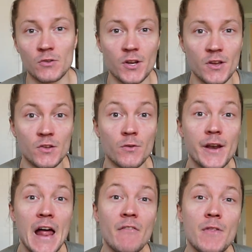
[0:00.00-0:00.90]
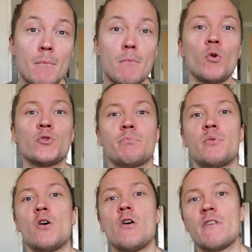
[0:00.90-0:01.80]
look, you could have the most
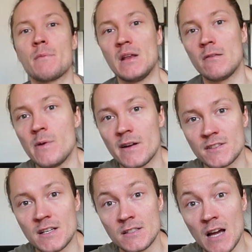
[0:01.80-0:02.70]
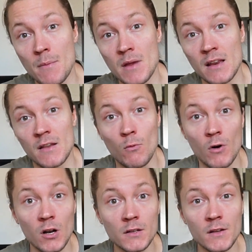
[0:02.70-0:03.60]
perfect meal frequency and timing in the
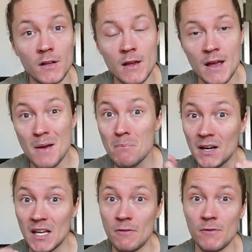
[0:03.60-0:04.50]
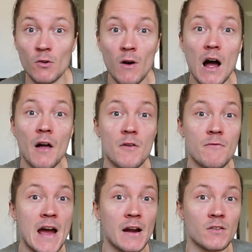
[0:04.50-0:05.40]
world, but if your other
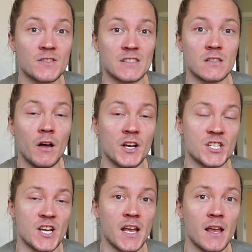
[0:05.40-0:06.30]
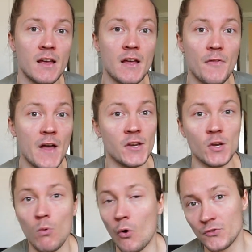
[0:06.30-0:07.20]
factors is not in check, then
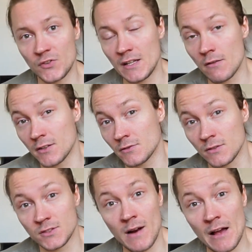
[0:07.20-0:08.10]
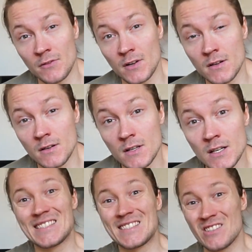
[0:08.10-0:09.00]
you won't see the results you're after.
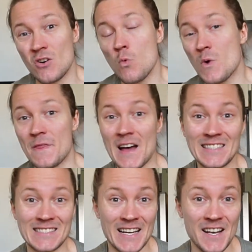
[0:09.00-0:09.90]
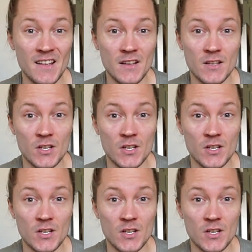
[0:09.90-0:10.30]
So with that said,